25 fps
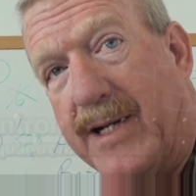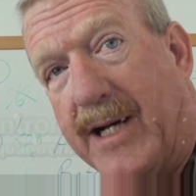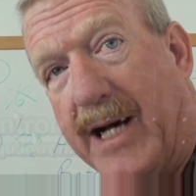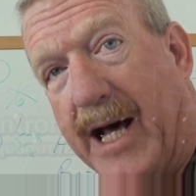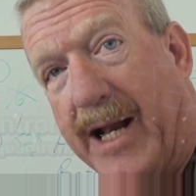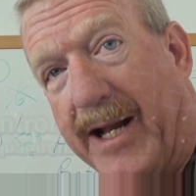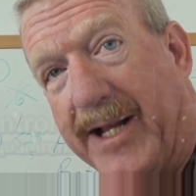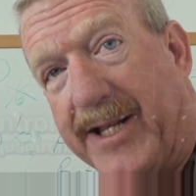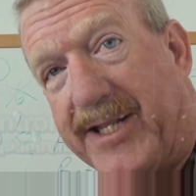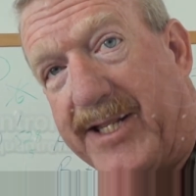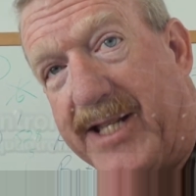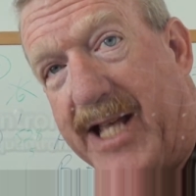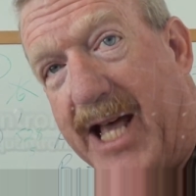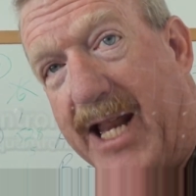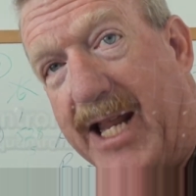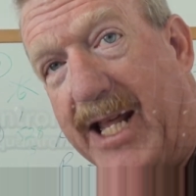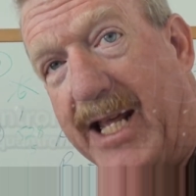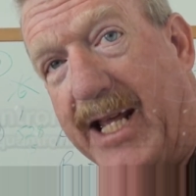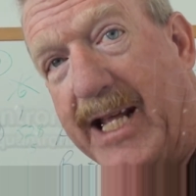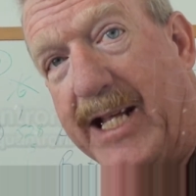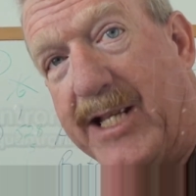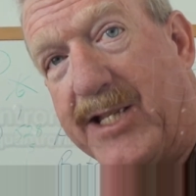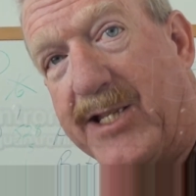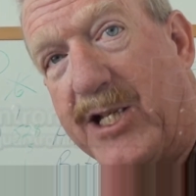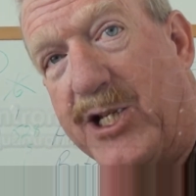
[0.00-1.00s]
on a
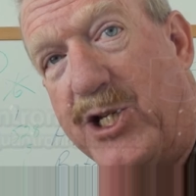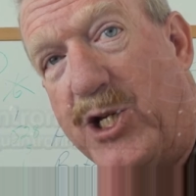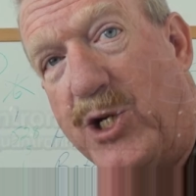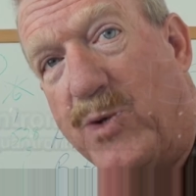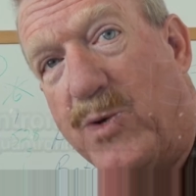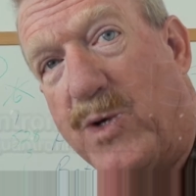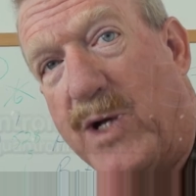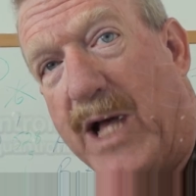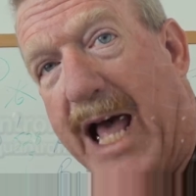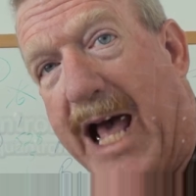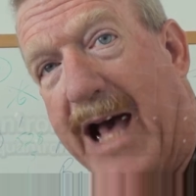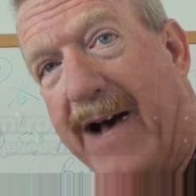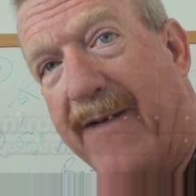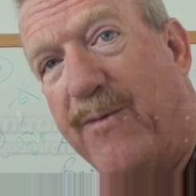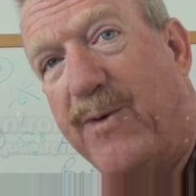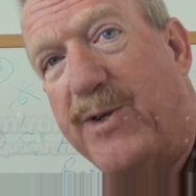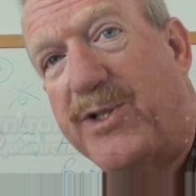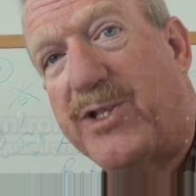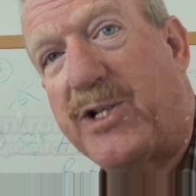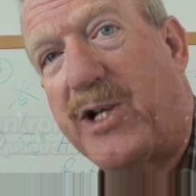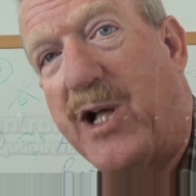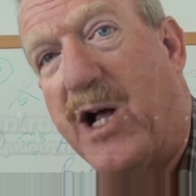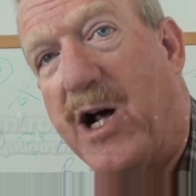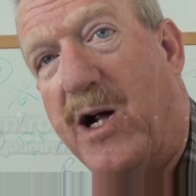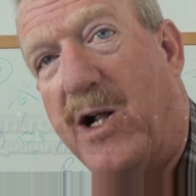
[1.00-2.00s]
setting, he said you will have
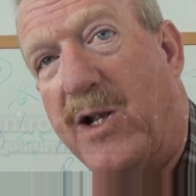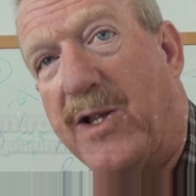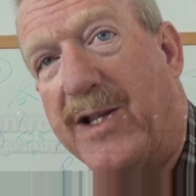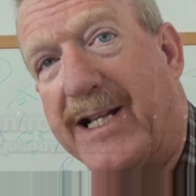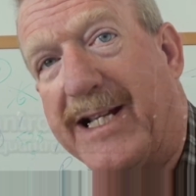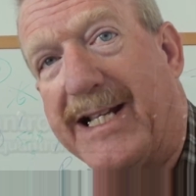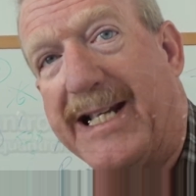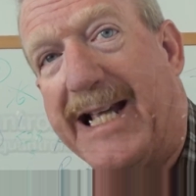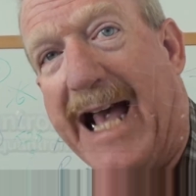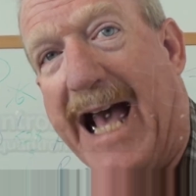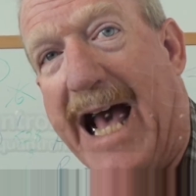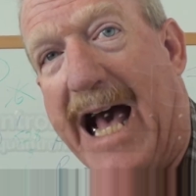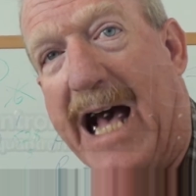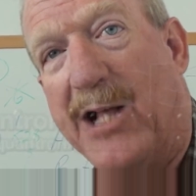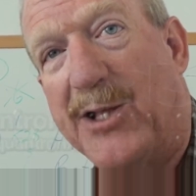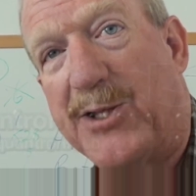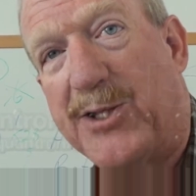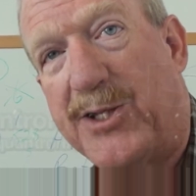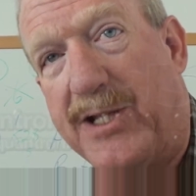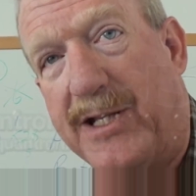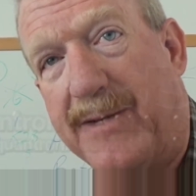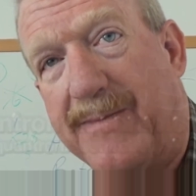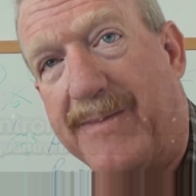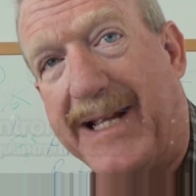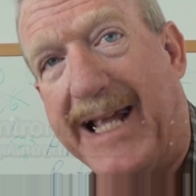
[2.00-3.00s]
what's called a
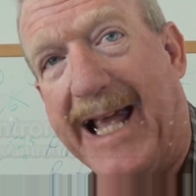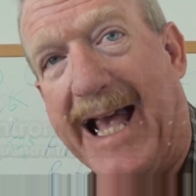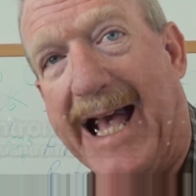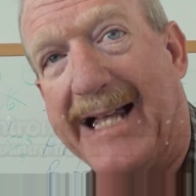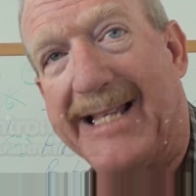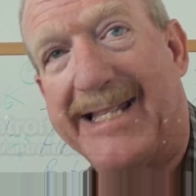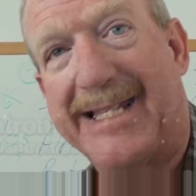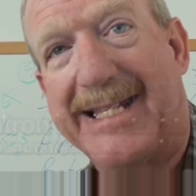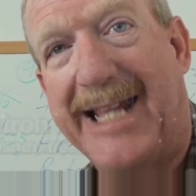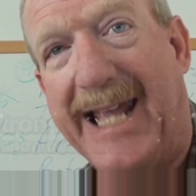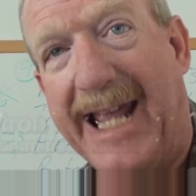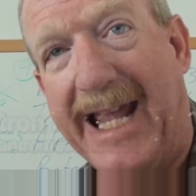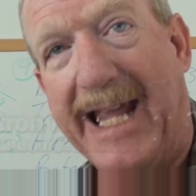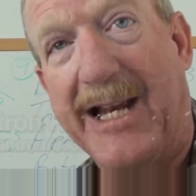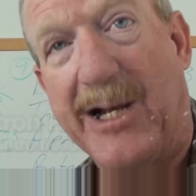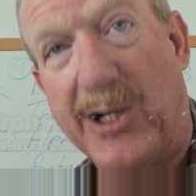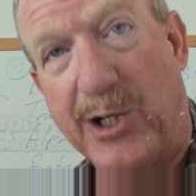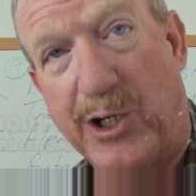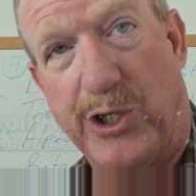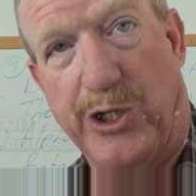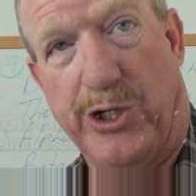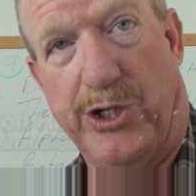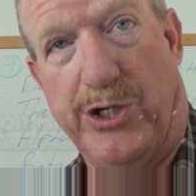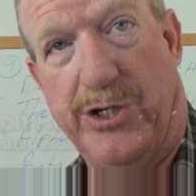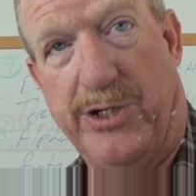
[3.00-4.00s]
calcium cascade
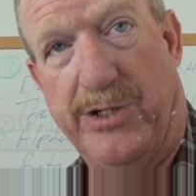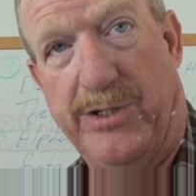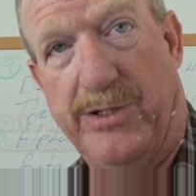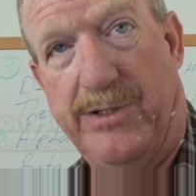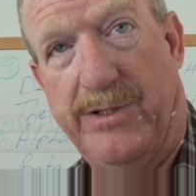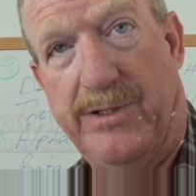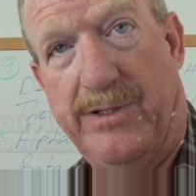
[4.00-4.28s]
occur.